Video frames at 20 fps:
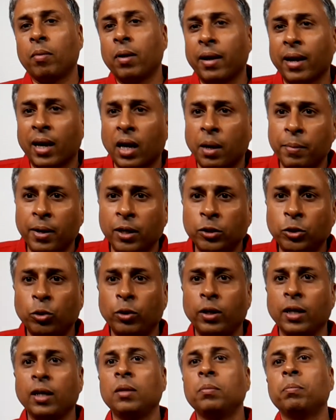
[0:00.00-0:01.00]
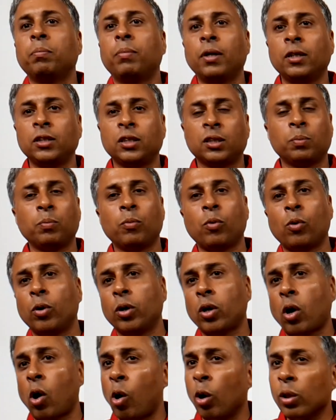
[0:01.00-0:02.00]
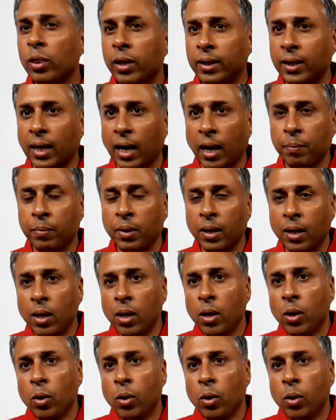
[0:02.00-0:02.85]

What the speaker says: recommend shooting in burst mode all the time.